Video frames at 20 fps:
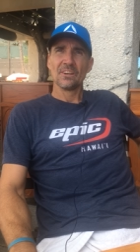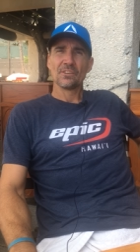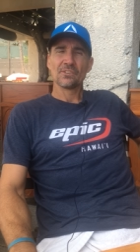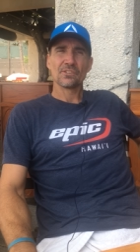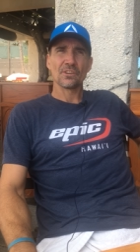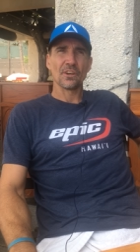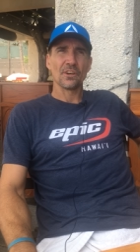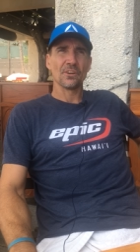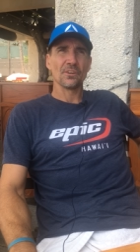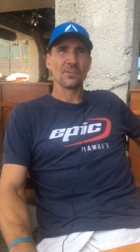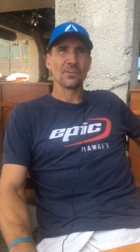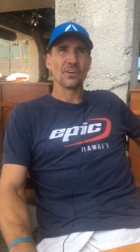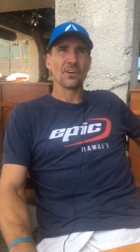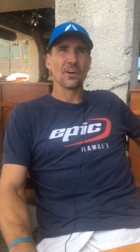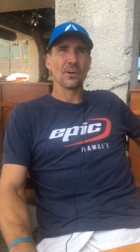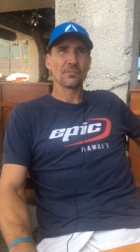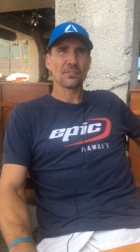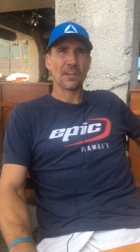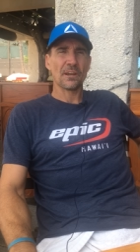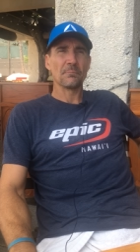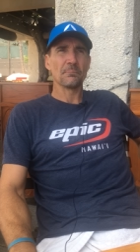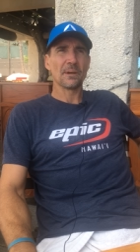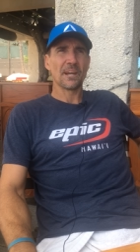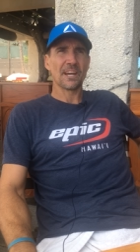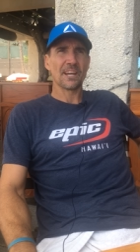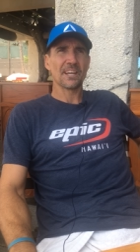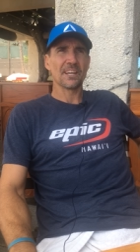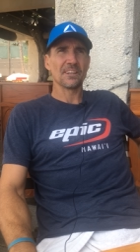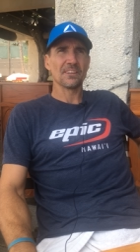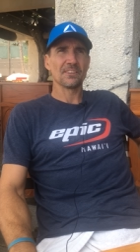So I've come
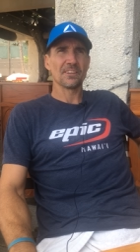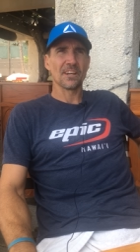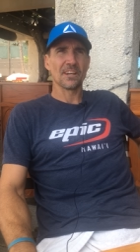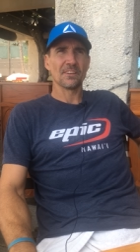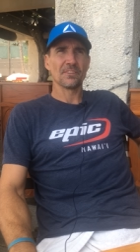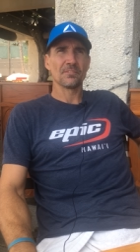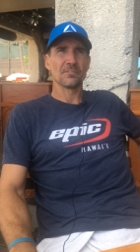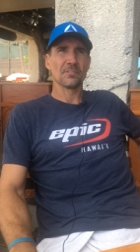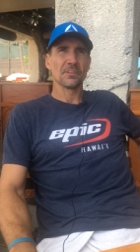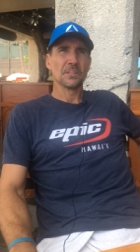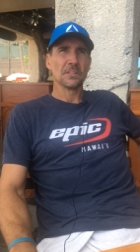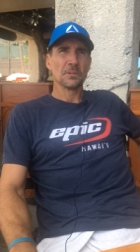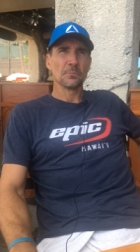back and done